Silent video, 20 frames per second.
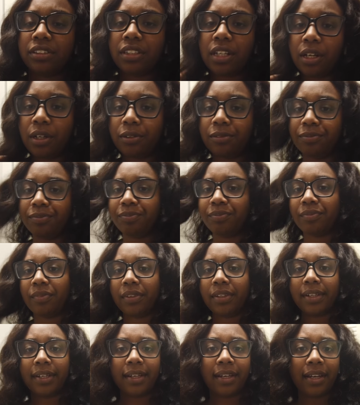So,
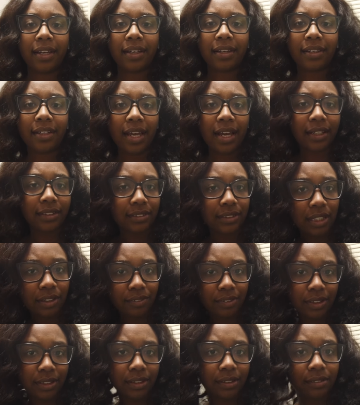yeah, it's
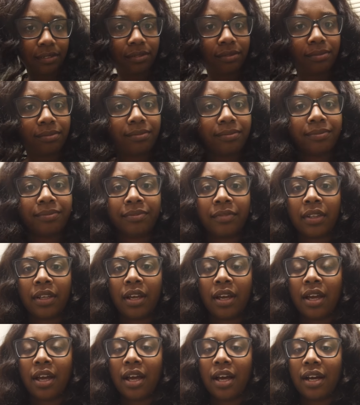not really
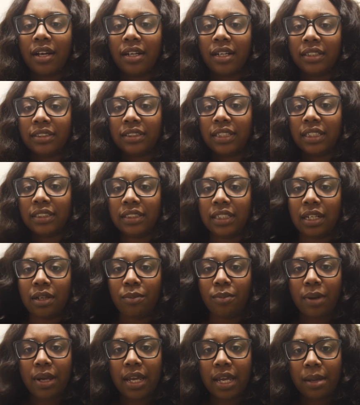a
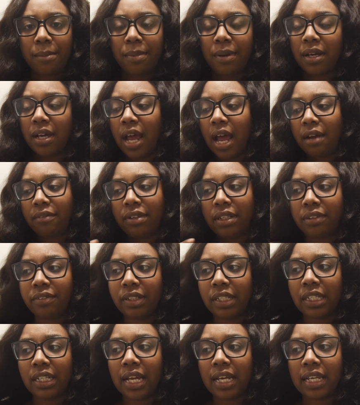necessity wig, but I really,
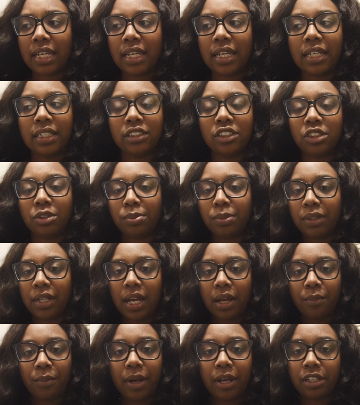really like it. It's super
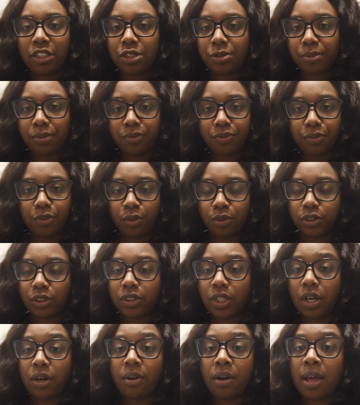lightweight, super full.
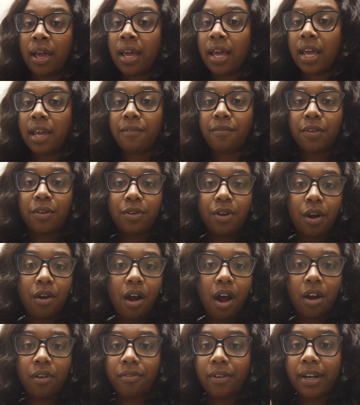So if you
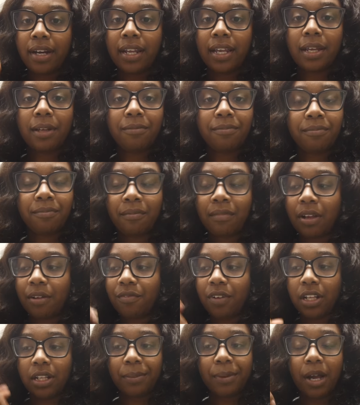don't already,
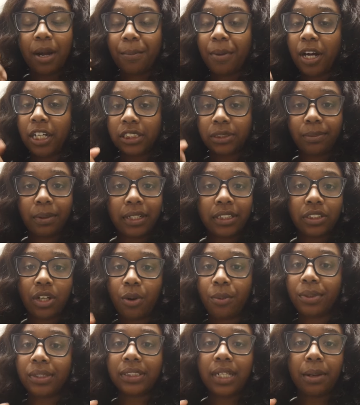follow me on Poshmark. It's
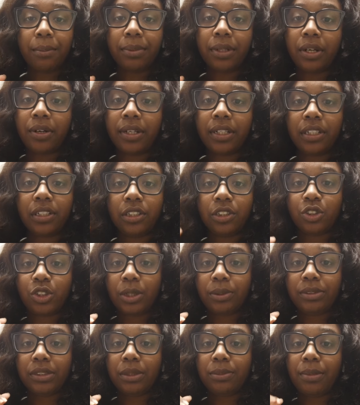always down below in the
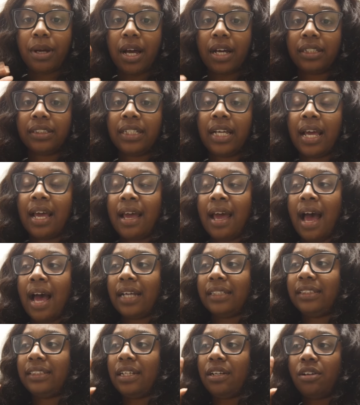description box.
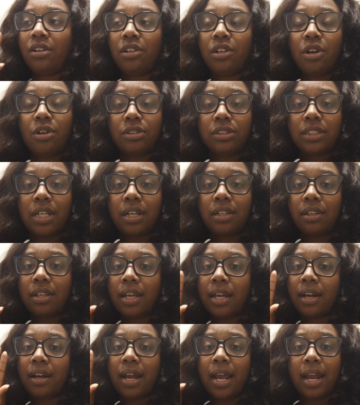I sell clothes on
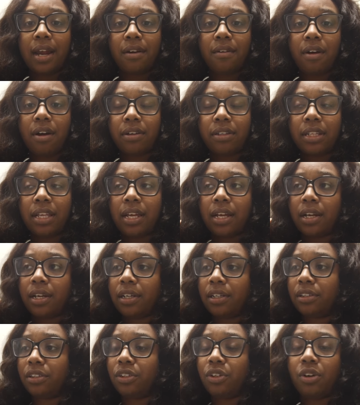there, hair on
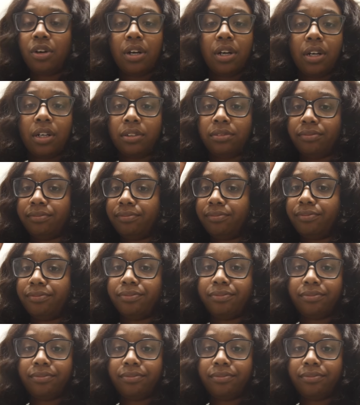there, grung,